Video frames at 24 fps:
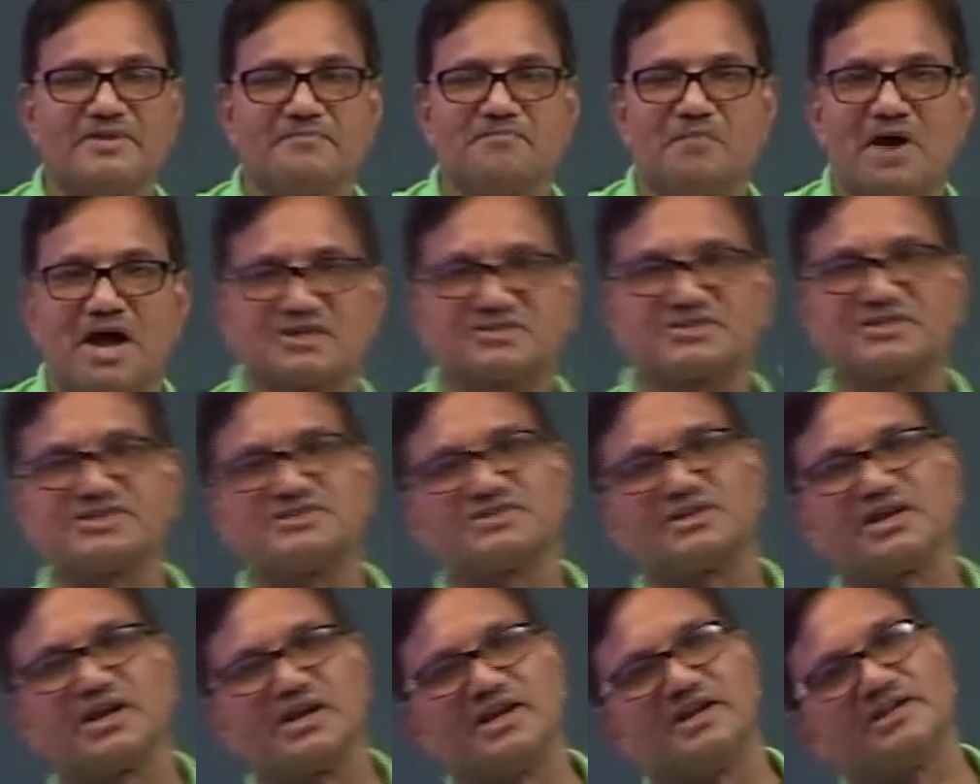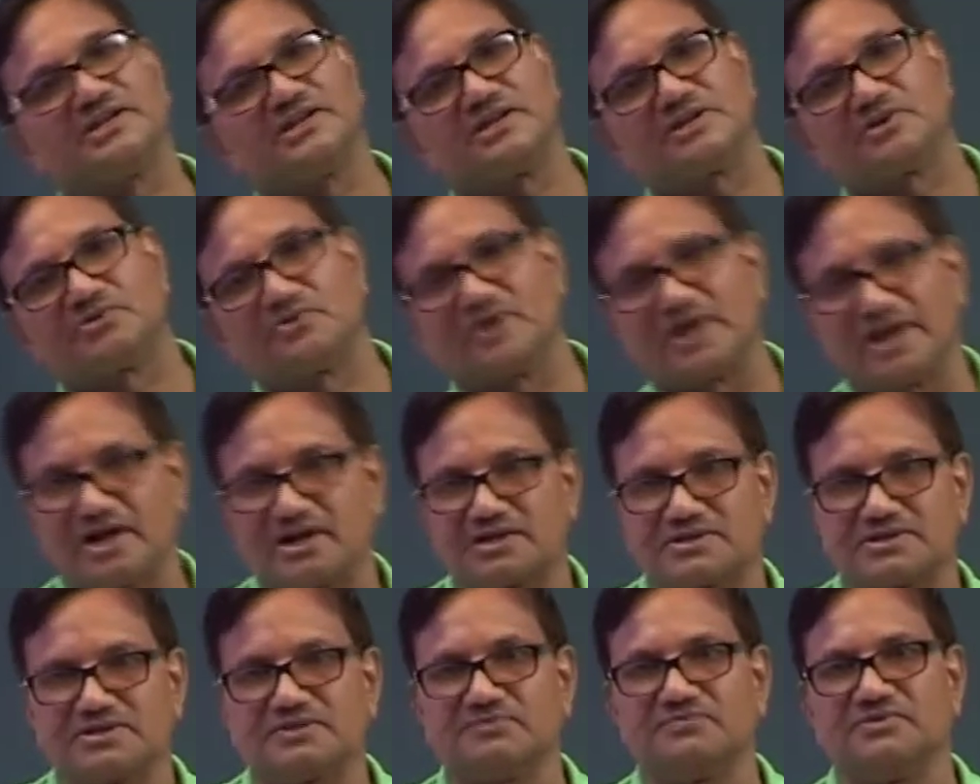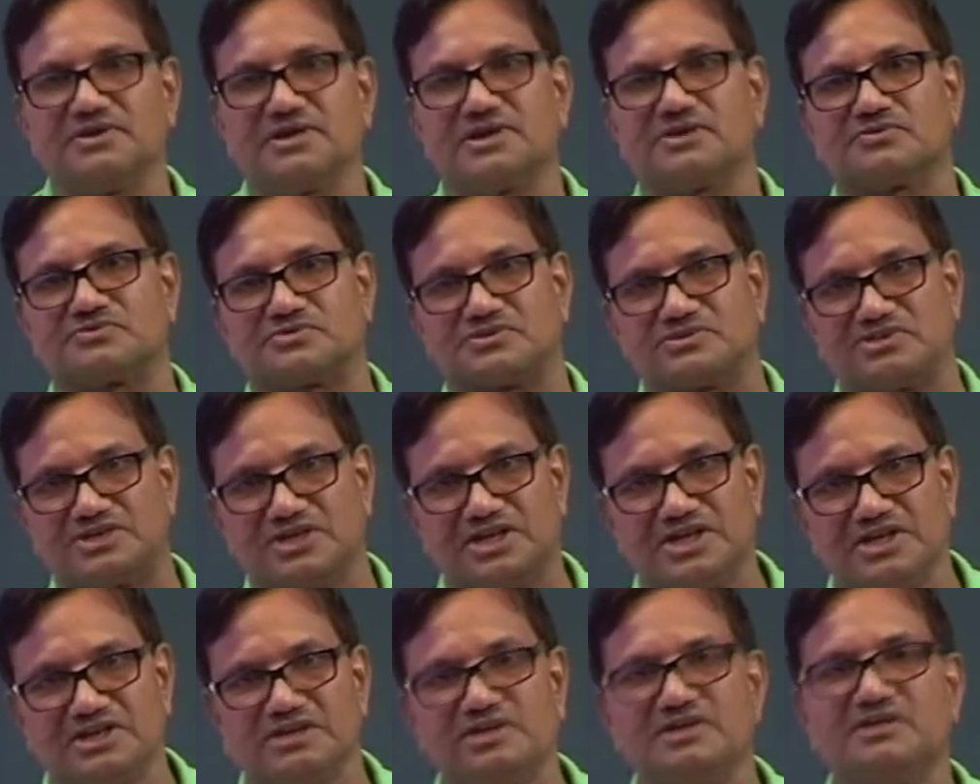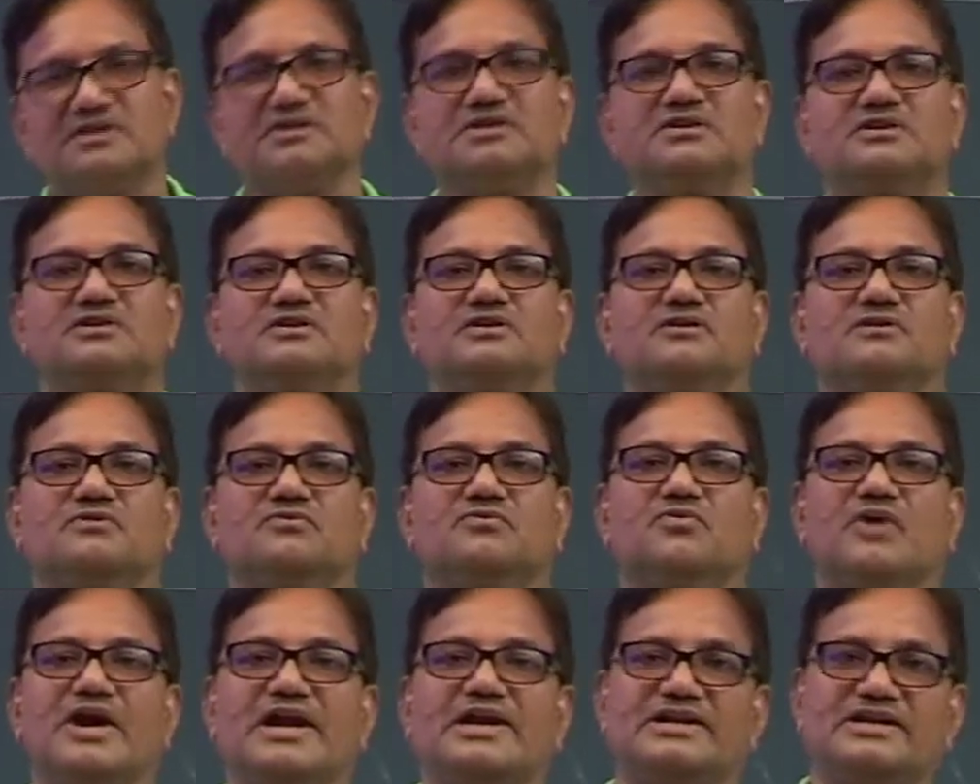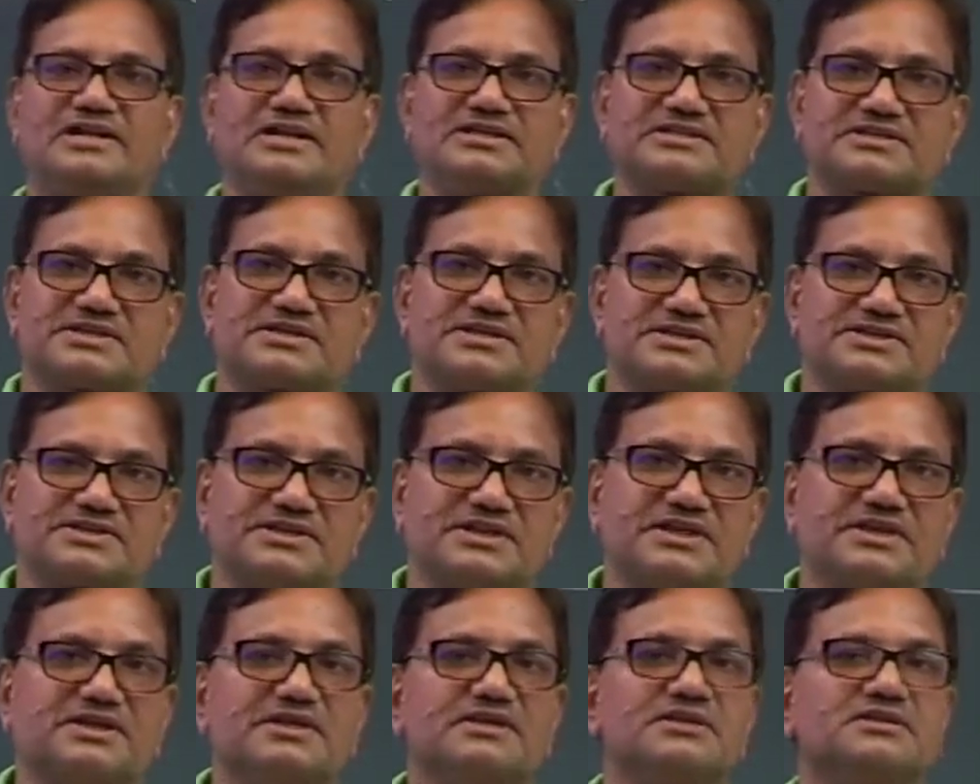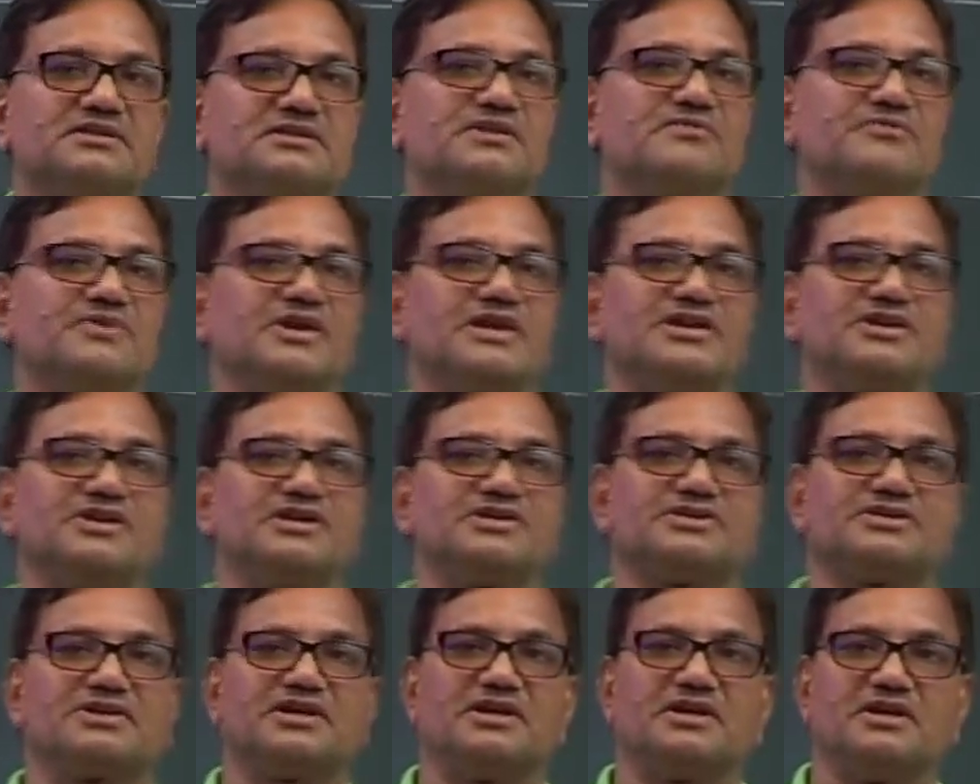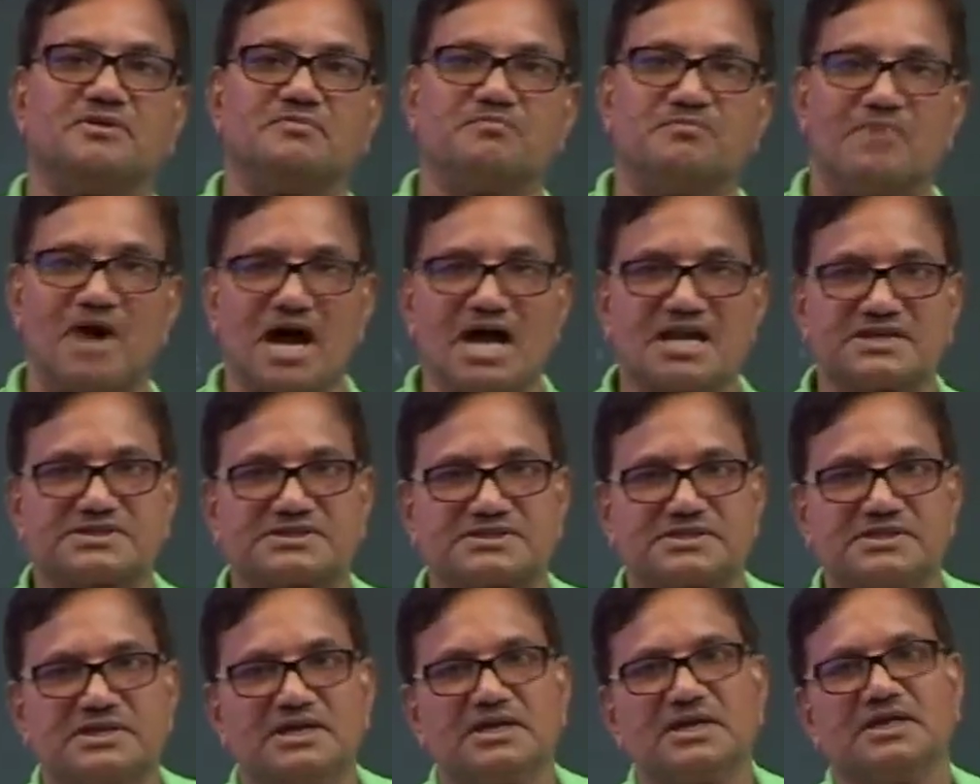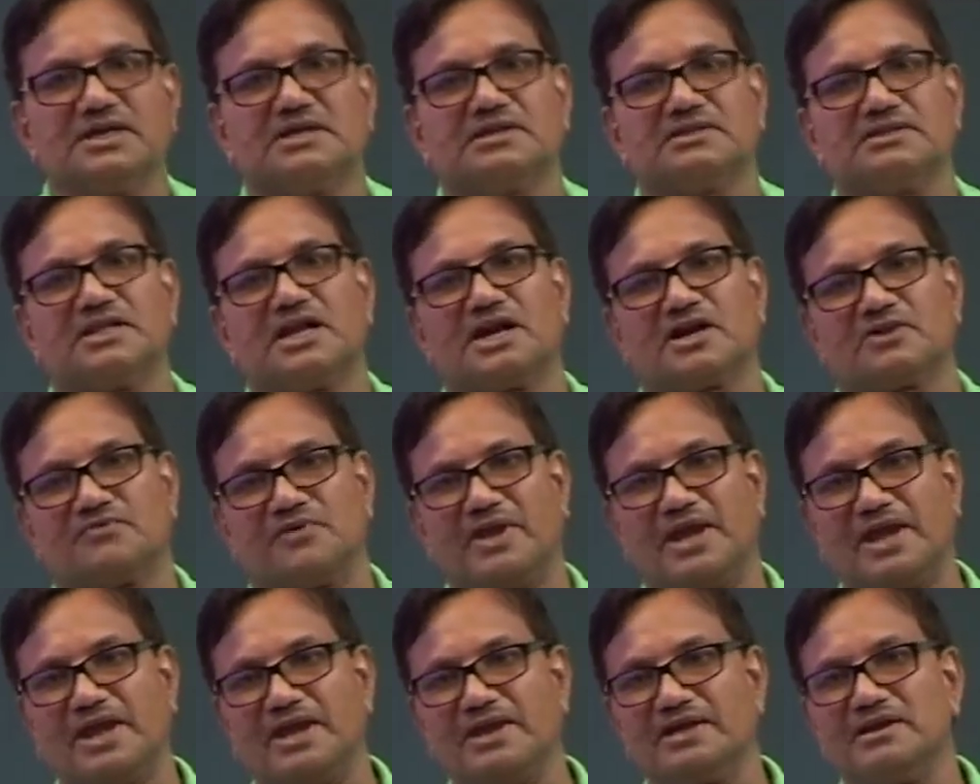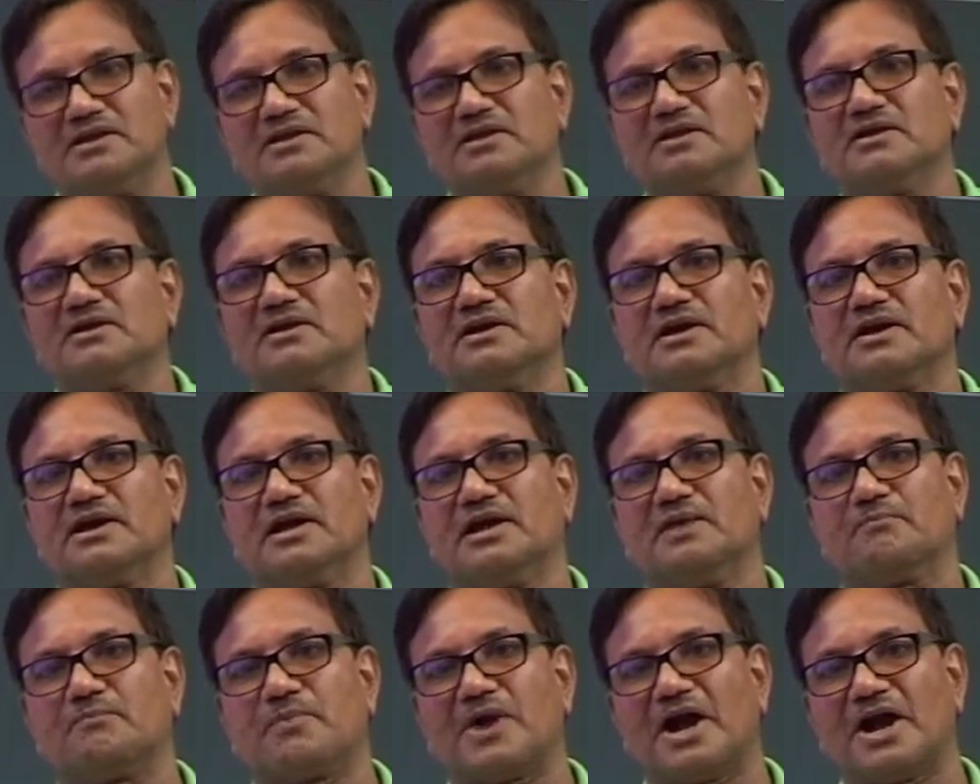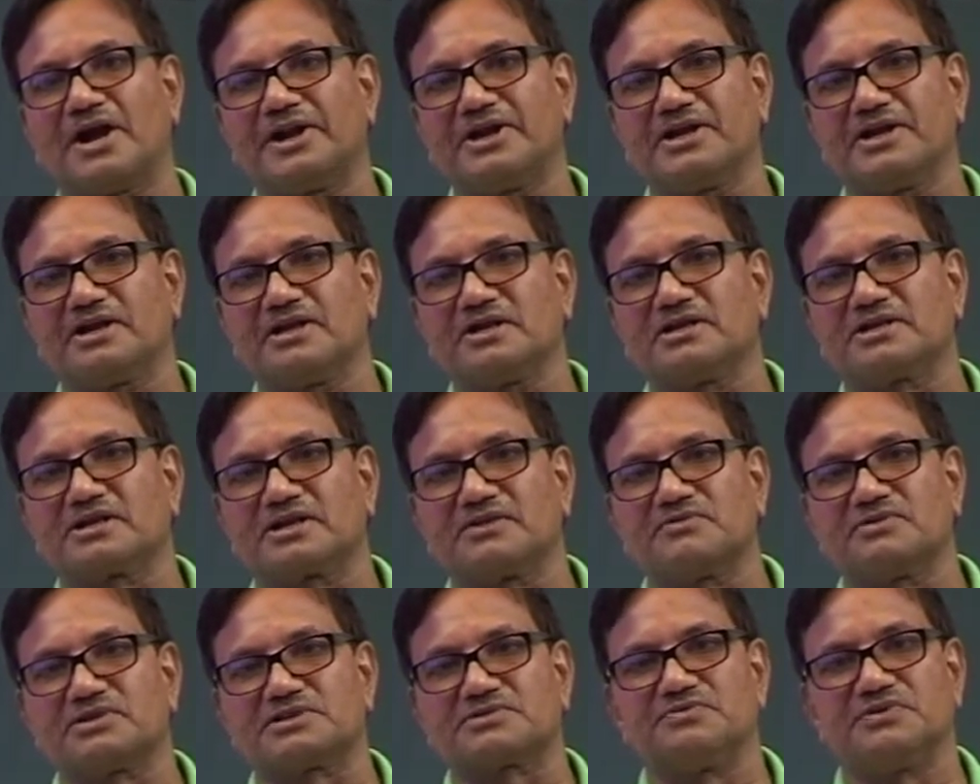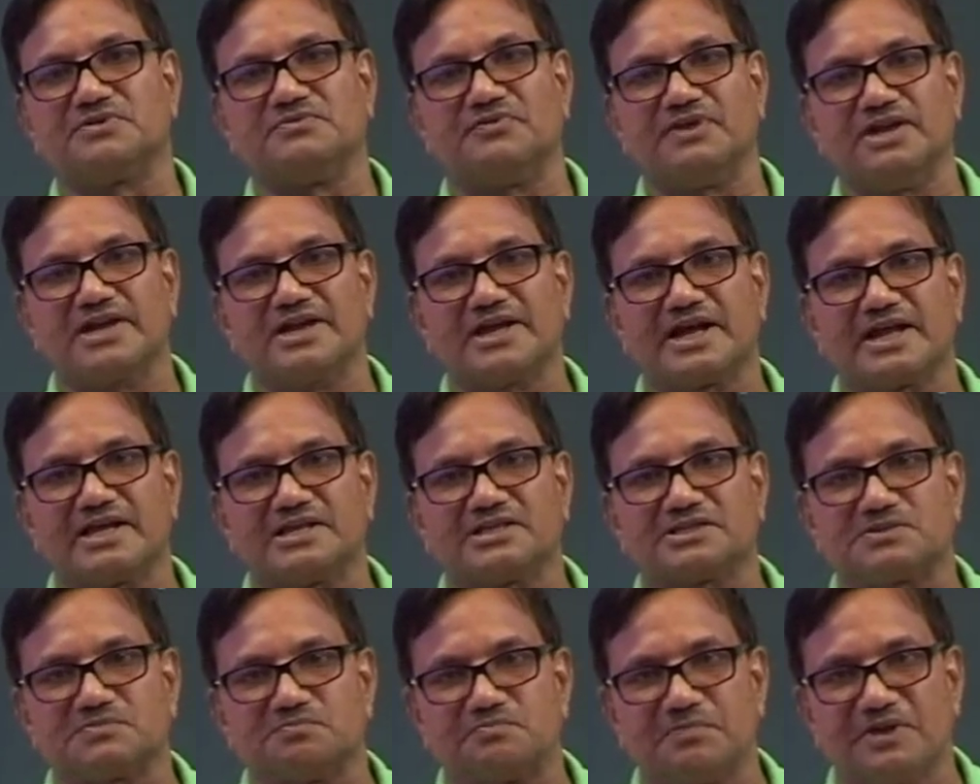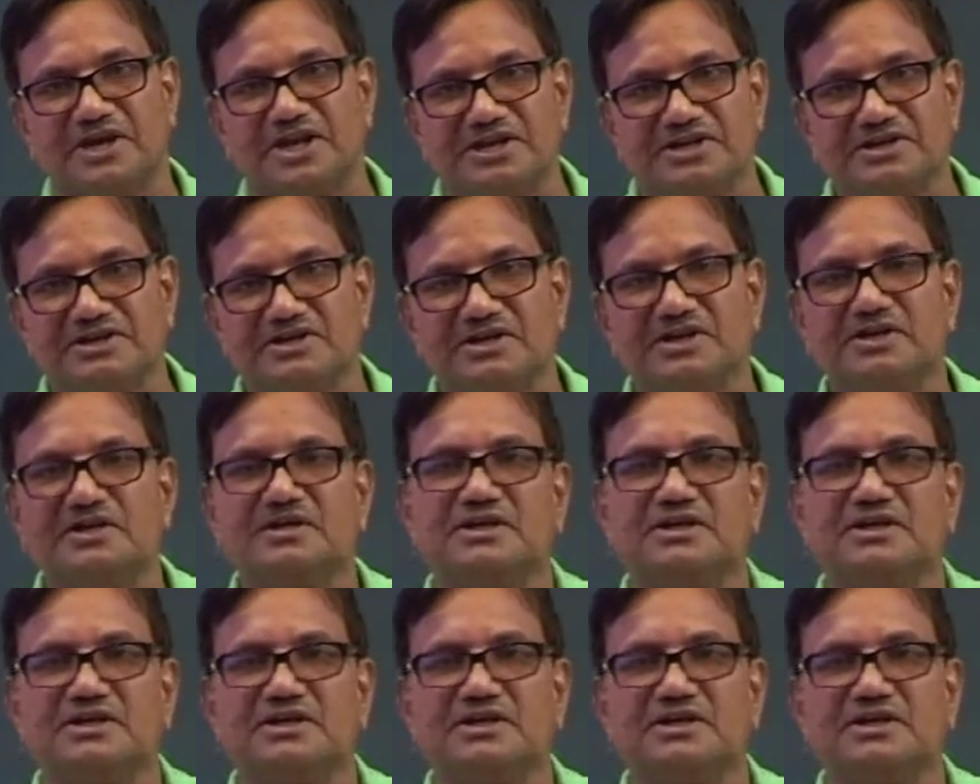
mass is related to energy? We have seen while discussing the variation in mass that when a particle travels with very high speed,